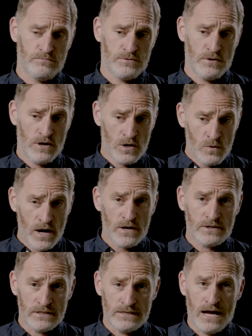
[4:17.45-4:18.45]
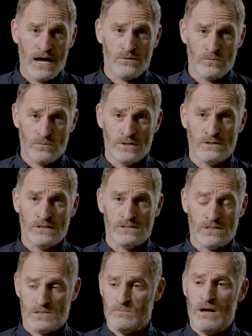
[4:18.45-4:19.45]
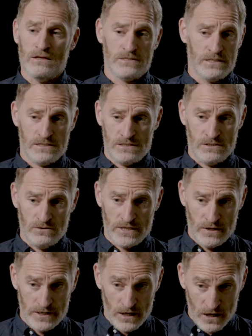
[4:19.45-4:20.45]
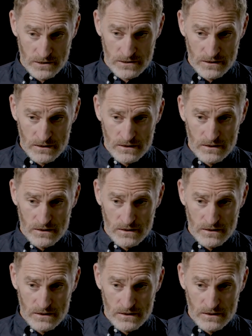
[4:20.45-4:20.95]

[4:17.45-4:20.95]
The Enquirer did not really touch politics until Gary Hart.